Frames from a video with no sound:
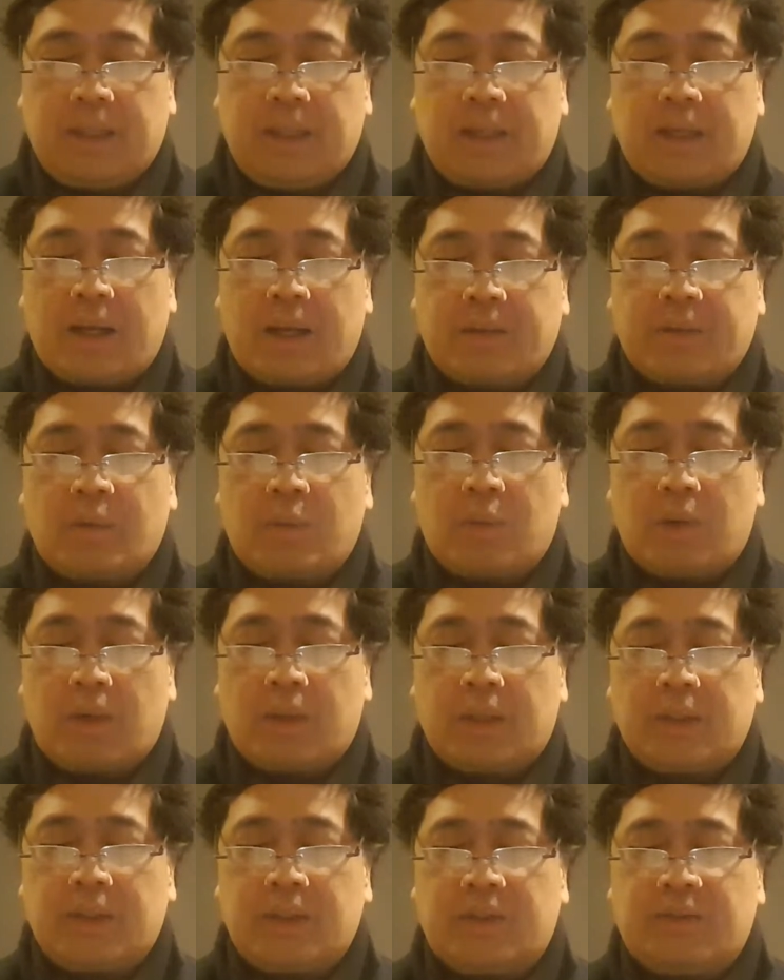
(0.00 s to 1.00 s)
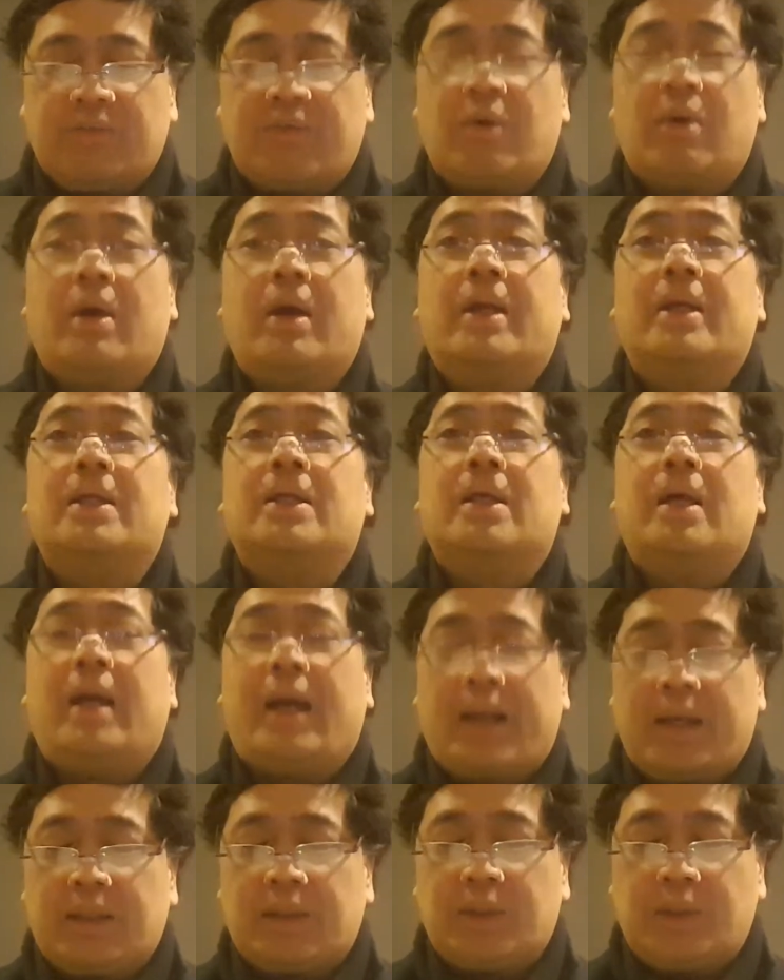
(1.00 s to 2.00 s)
In other words, for
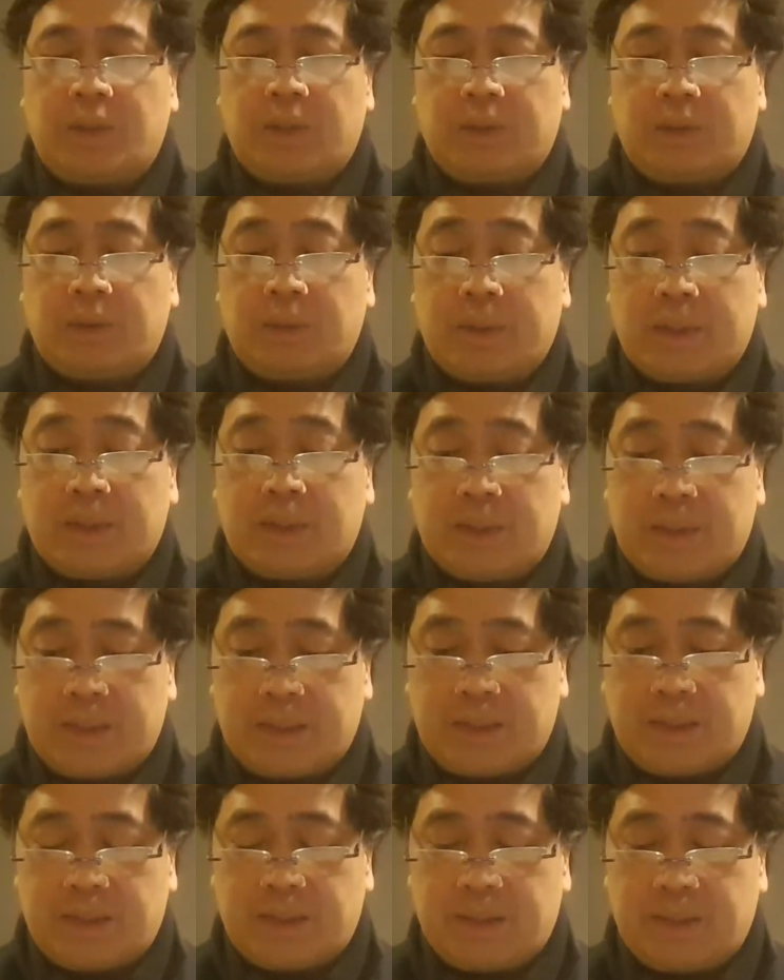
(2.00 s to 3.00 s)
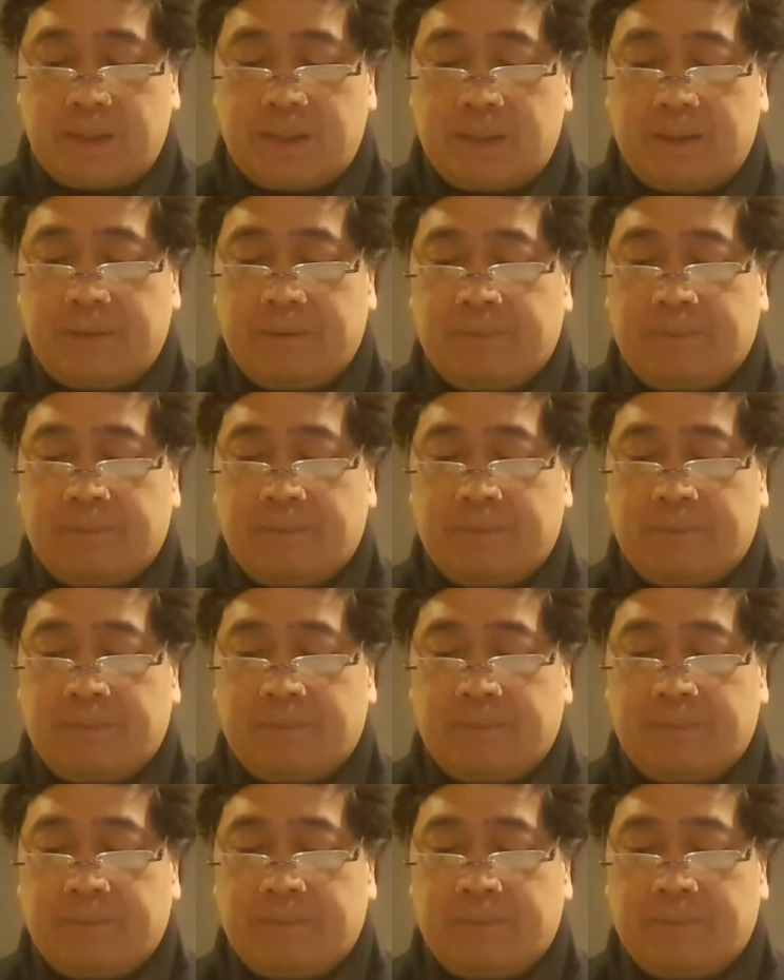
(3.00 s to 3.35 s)
energy to exist,